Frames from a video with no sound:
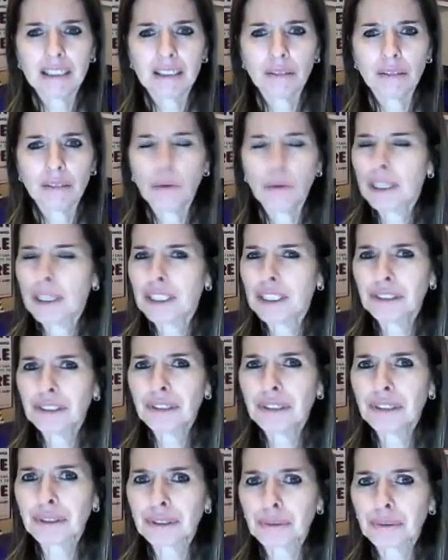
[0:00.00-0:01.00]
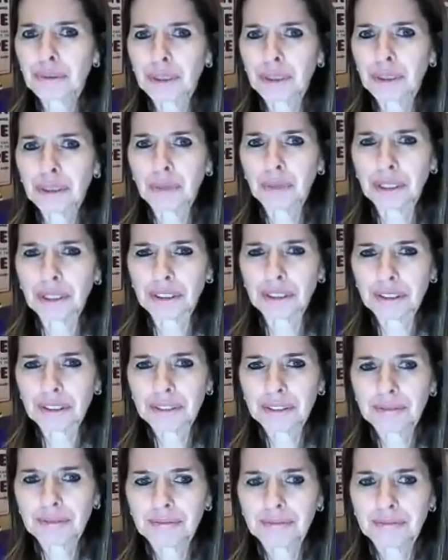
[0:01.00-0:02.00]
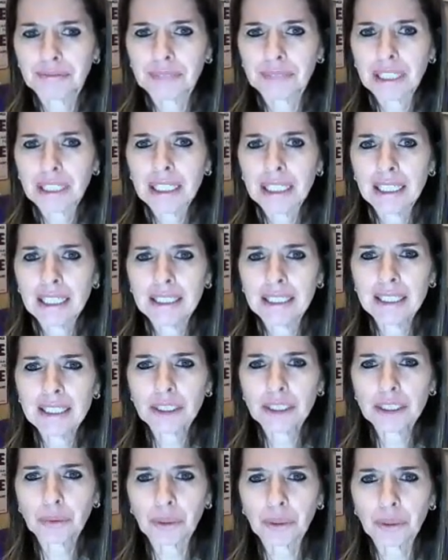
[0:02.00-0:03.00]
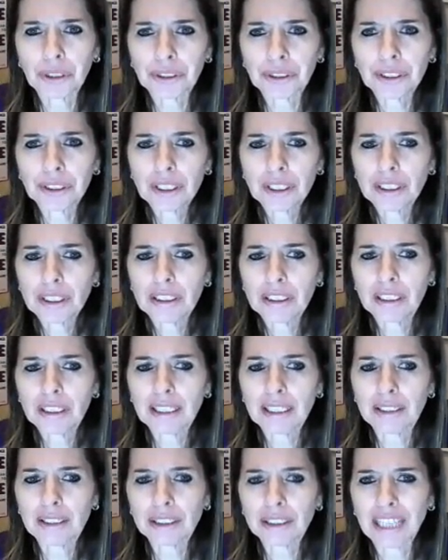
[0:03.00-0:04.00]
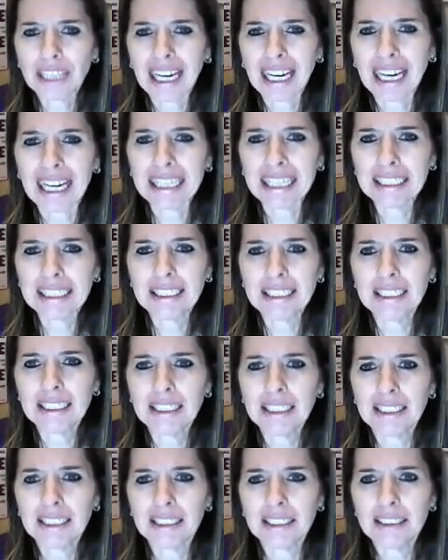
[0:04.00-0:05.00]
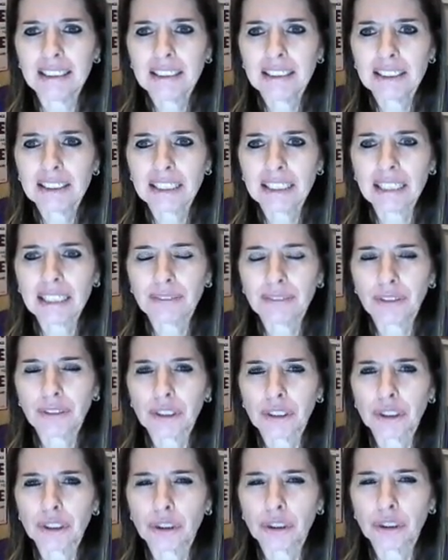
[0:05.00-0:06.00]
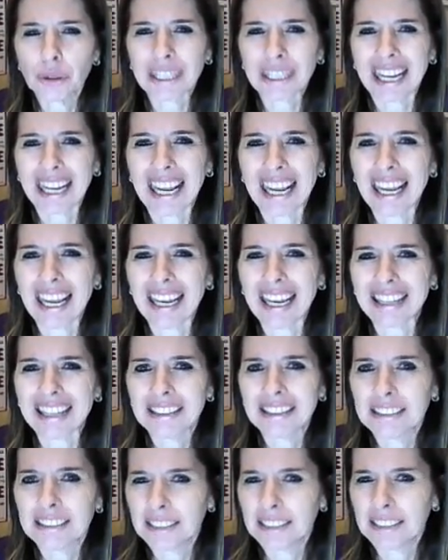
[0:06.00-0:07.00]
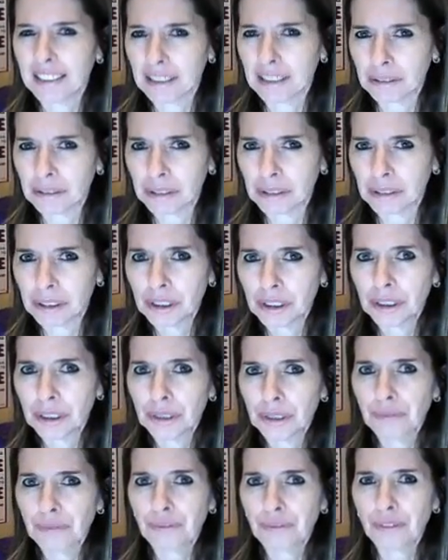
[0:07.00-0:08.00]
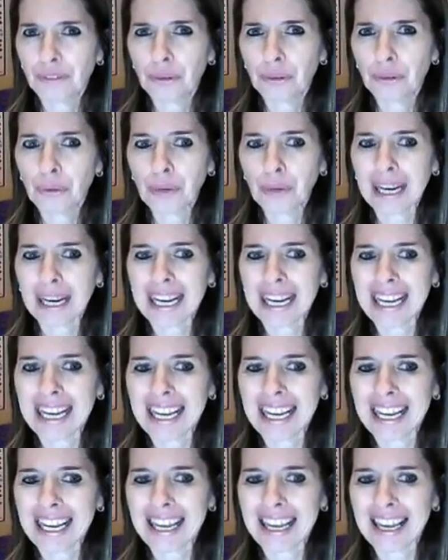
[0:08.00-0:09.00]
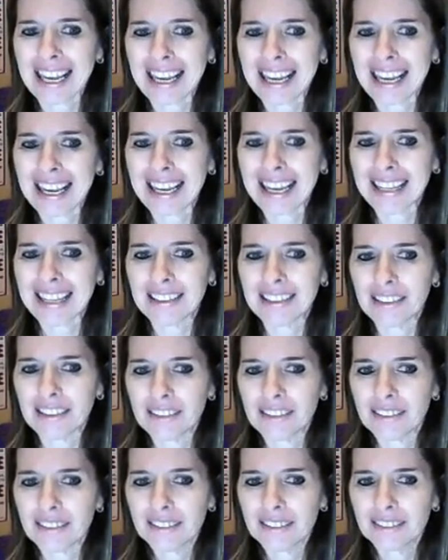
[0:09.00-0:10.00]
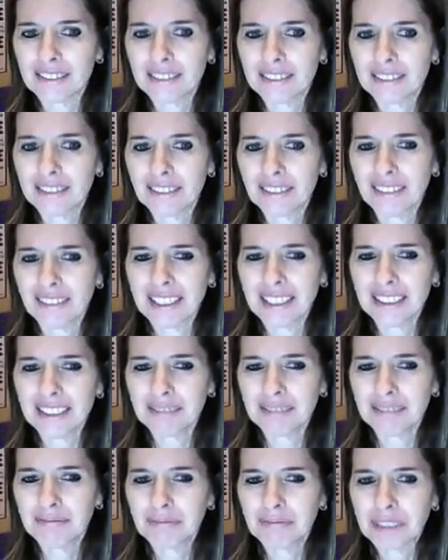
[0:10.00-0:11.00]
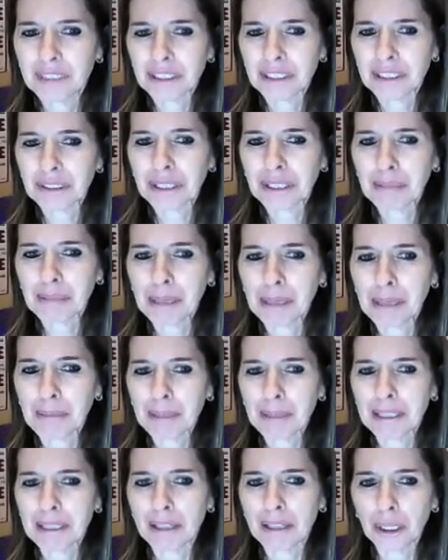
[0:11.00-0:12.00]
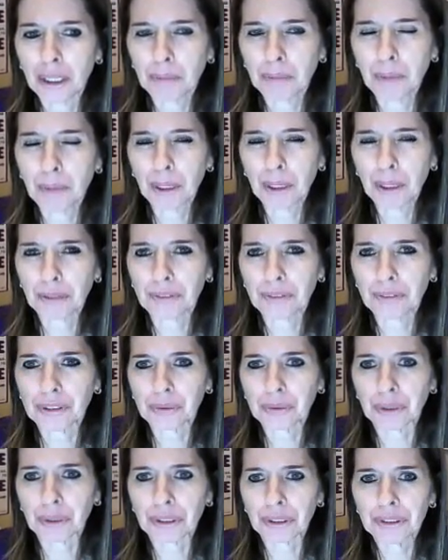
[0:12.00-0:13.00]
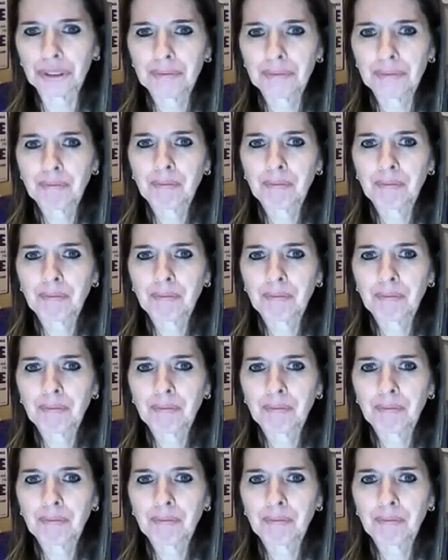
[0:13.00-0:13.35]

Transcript: What did you notice? What do you wonder? In this word, the letters I-E stand for the short eh sound. Friend. Right? So that might be a hard part of this word.